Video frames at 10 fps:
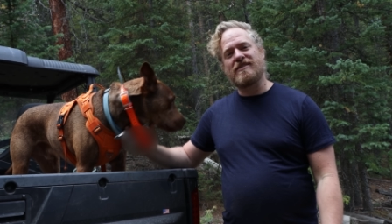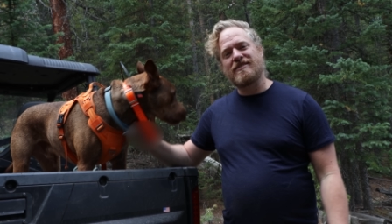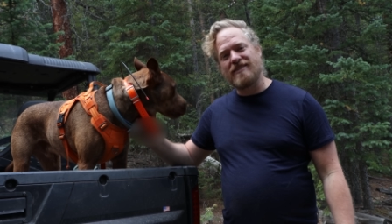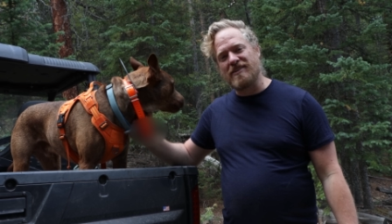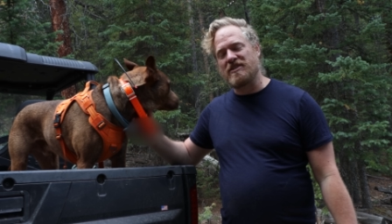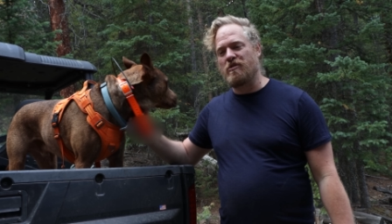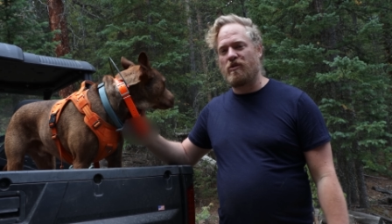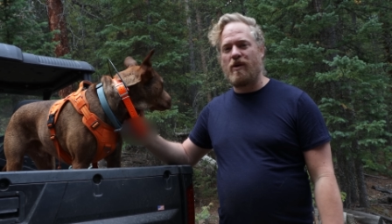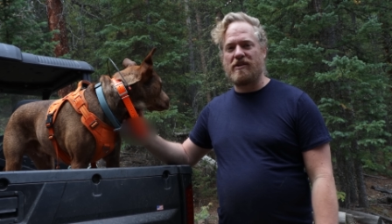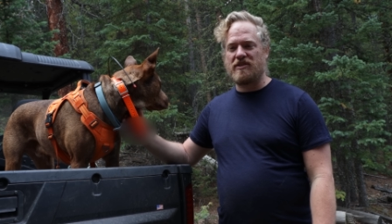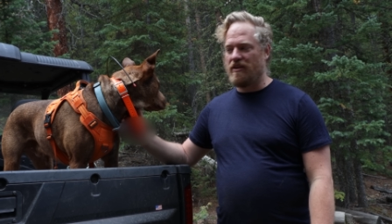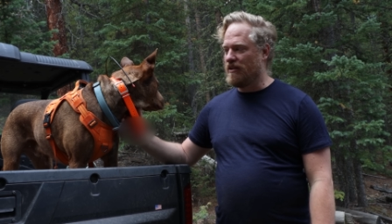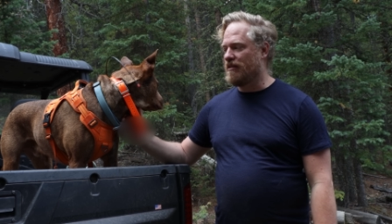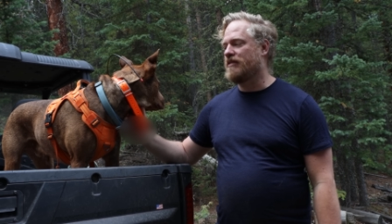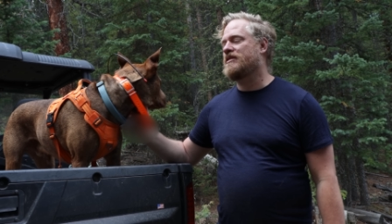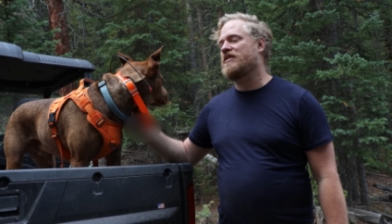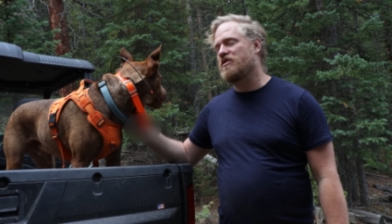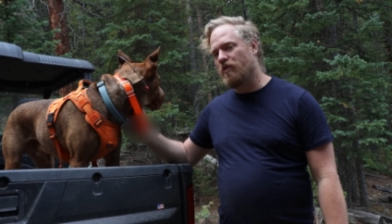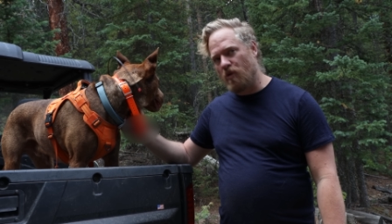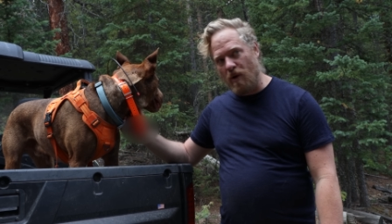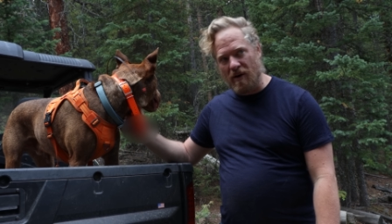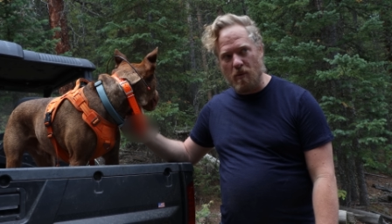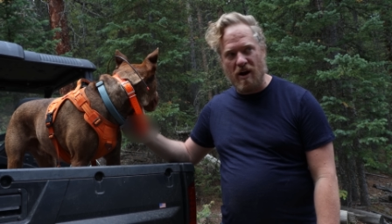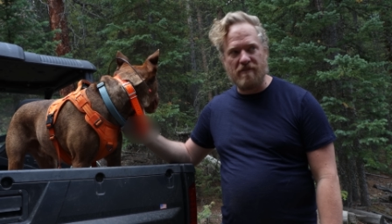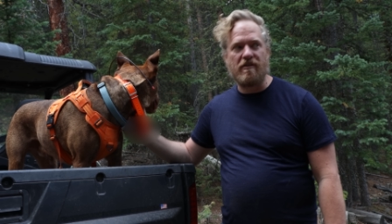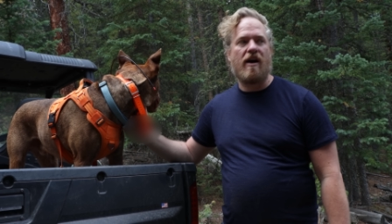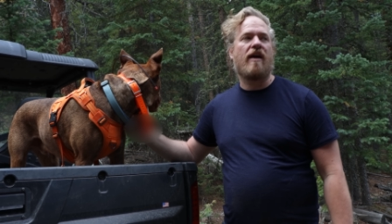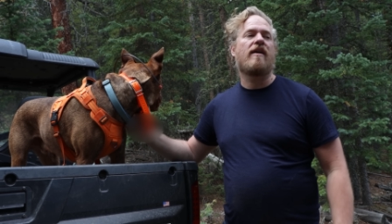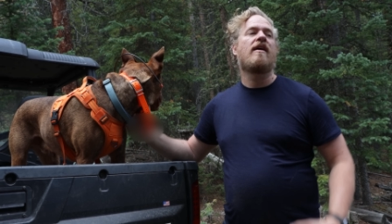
that doesn't require cellular, it doesn't require Wi-Fi.